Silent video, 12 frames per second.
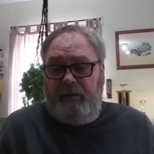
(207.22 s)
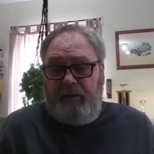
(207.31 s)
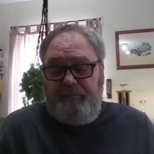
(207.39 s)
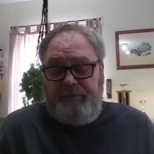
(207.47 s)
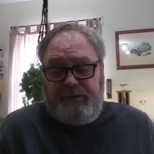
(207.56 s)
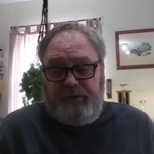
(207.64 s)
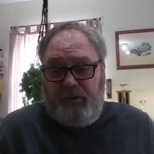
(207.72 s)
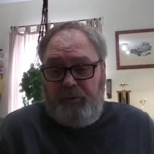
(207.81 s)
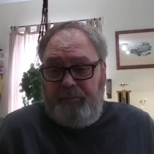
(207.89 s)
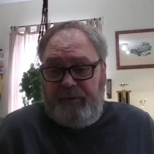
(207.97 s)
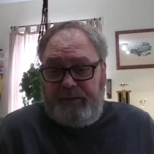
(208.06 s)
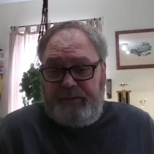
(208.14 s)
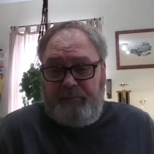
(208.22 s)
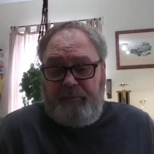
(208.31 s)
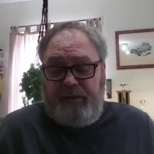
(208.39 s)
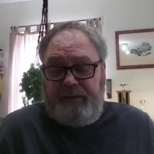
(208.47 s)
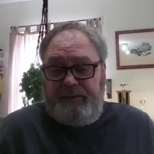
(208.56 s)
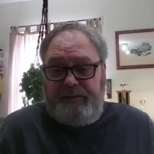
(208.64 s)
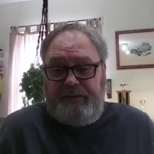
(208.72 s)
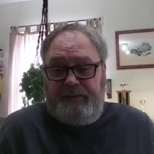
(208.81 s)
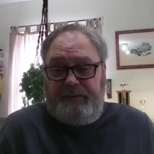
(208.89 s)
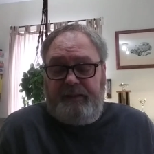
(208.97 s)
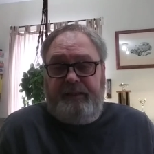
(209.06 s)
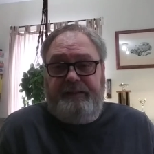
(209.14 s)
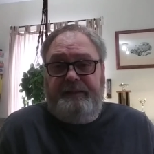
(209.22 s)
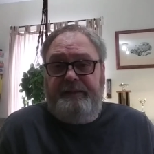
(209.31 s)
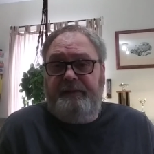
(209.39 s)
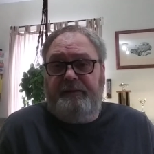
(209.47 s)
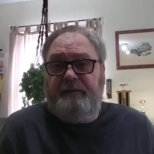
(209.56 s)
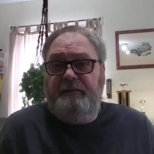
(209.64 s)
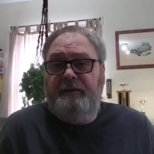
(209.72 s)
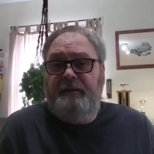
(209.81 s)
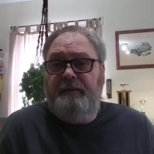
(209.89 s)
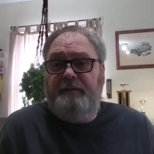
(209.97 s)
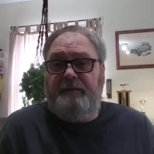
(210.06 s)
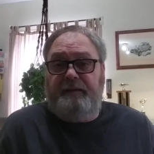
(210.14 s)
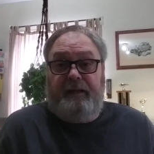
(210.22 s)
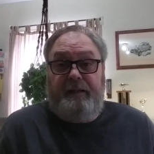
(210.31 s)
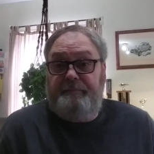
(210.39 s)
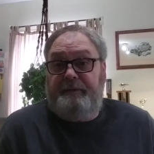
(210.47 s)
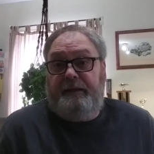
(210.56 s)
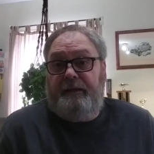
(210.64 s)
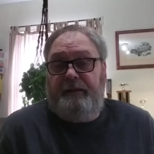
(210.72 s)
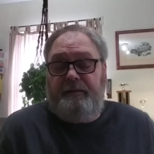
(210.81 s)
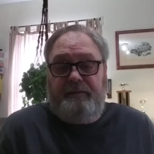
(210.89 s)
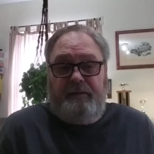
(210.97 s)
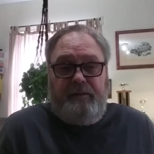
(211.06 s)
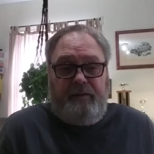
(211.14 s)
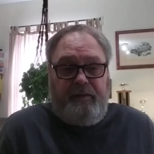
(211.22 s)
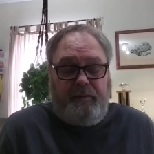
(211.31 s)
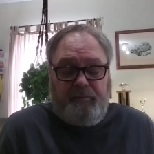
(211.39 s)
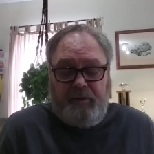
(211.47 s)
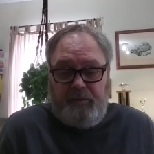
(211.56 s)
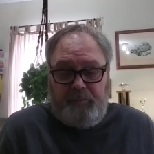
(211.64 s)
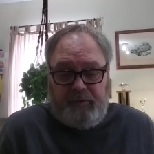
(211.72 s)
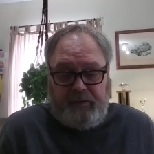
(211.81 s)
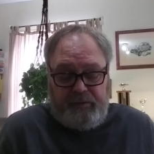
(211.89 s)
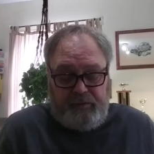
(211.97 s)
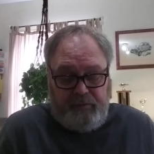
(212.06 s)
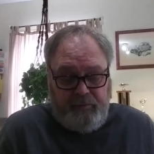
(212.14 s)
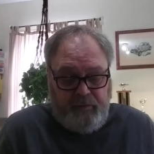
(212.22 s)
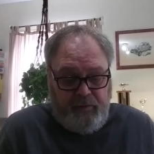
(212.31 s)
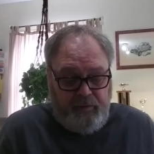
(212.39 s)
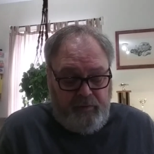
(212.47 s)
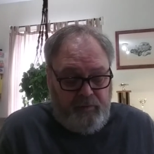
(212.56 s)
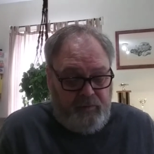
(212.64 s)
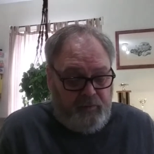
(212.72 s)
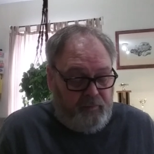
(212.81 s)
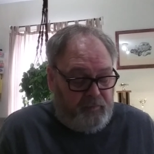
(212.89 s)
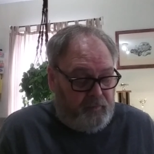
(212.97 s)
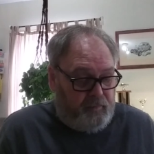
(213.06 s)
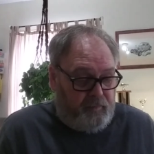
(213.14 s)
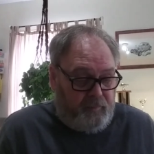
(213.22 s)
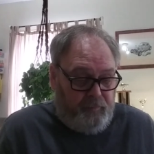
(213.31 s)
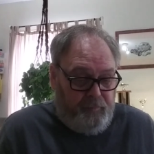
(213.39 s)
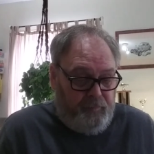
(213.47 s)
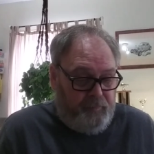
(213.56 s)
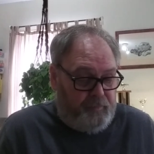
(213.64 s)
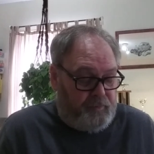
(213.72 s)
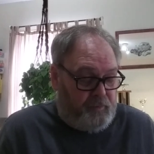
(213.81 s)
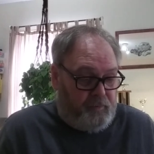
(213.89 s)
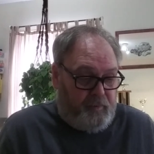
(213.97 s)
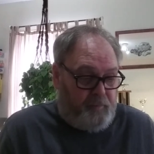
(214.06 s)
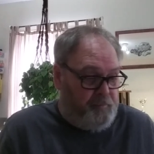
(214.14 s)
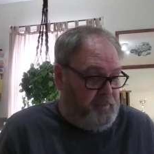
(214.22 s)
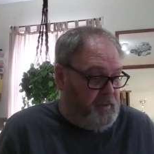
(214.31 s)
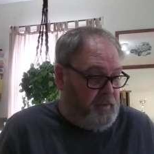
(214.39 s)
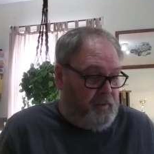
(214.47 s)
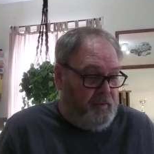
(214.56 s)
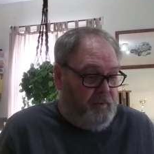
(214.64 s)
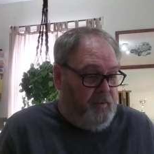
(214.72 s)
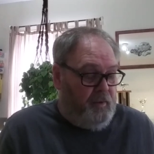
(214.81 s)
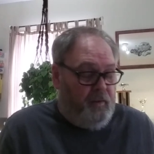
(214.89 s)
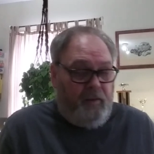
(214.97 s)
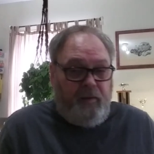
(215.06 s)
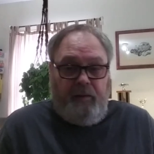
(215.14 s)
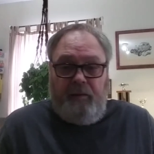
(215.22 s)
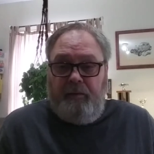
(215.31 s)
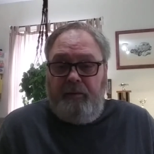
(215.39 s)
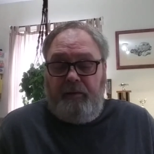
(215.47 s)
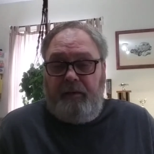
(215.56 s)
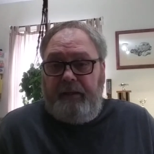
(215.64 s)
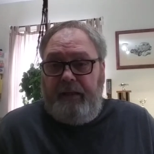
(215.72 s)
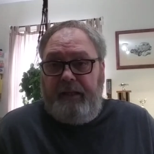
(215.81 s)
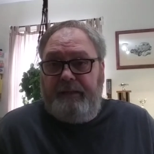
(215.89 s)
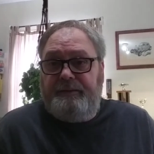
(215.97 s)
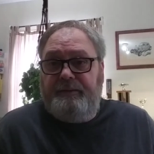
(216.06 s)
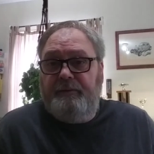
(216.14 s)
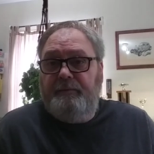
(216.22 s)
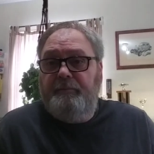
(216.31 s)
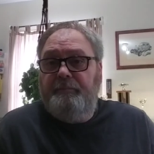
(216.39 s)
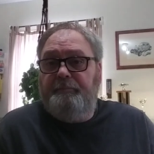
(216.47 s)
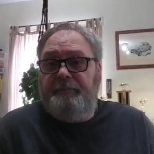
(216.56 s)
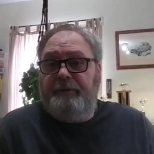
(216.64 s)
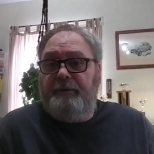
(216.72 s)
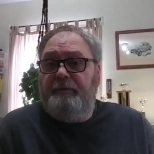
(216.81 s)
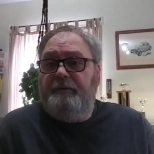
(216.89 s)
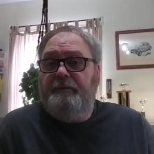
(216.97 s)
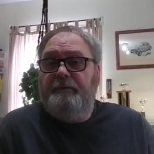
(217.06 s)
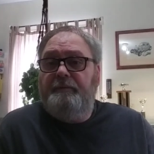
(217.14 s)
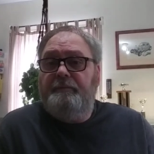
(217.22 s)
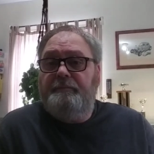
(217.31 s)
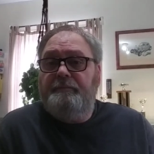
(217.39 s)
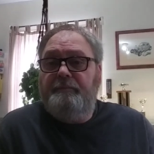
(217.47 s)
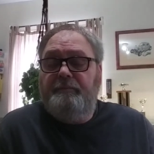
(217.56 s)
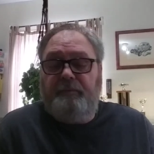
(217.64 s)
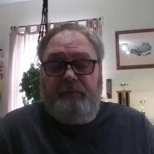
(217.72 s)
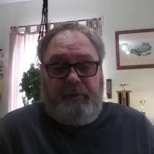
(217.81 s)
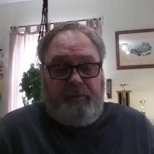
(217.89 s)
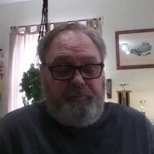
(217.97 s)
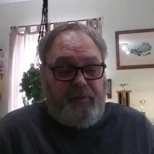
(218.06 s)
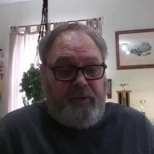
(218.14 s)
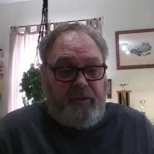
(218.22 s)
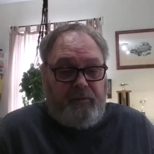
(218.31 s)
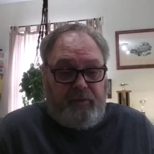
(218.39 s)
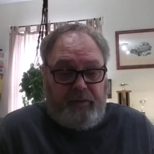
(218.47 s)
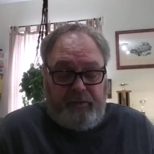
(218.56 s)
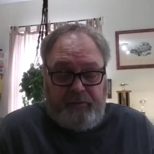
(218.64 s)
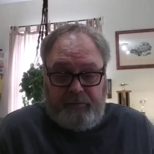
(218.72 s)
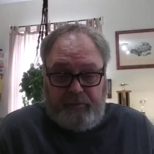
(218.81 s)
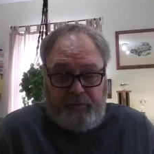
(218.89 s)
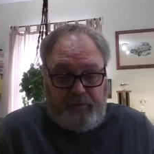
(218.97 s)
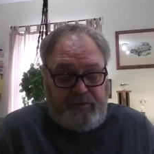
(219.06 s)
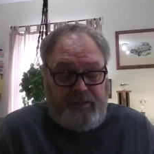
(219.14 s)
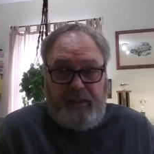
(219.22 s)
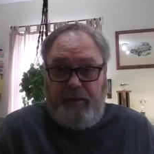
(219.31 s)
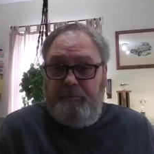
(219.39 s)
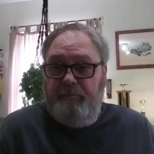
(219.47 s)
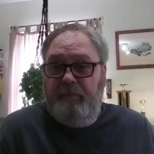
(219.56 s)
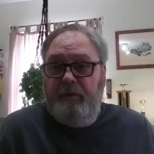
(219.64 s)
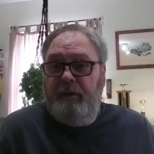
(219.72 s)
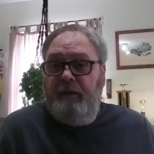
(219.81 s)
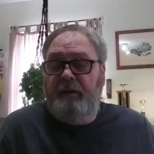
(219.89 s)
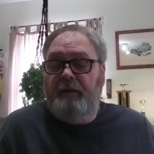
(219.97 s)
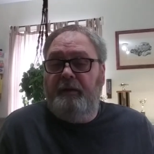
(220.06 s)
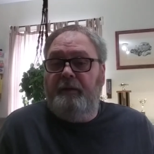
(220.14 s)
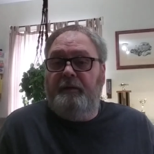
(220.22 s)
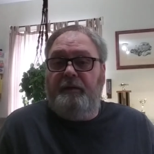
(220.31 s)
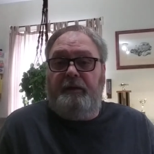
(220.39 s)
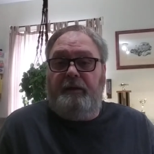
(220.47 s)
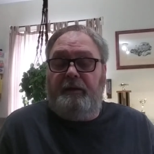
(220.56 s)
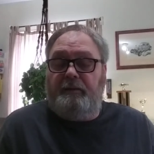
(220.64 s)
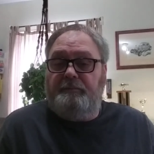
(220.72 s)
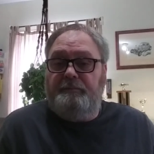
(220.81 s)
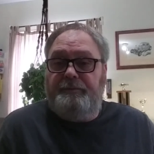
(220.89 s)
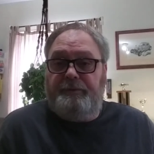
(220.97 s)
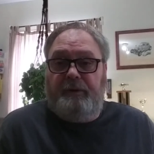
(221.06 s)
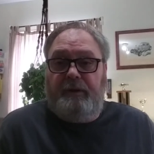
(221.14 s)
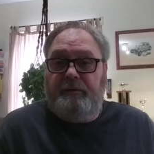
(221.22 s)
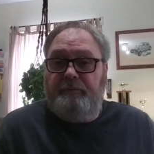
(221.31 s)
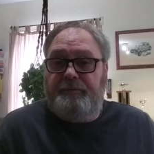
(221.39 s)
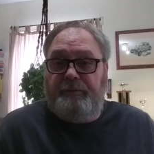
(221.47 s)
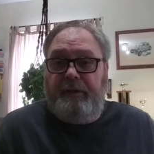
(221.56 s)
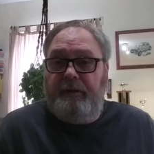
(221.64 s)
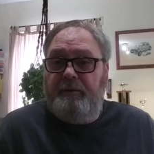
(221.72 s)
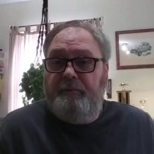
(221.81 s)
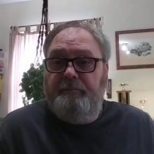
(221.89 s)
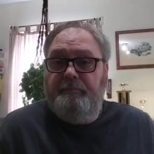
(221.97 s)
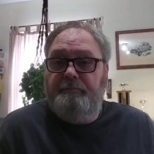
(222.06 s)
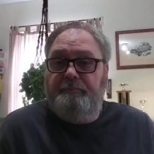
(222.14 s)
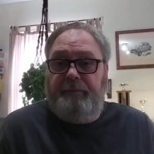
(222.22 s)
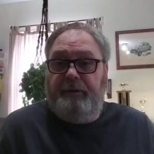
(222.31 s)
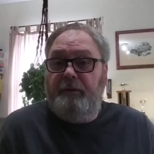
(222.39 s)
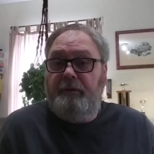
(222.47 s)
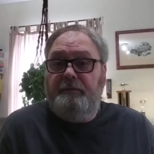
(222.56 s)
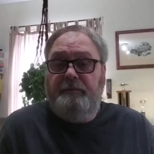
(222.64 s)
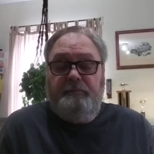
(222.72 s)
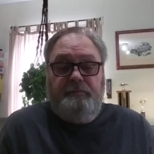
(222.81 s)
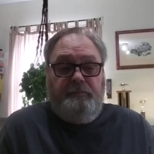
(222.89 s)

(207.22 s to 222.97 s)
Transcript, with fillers: I'm just hoping that somebody sees an idea that I've got and and they run with it. Uh, you know, it'd be a gasser build, it'd be like a, a team uh, truck trailer build,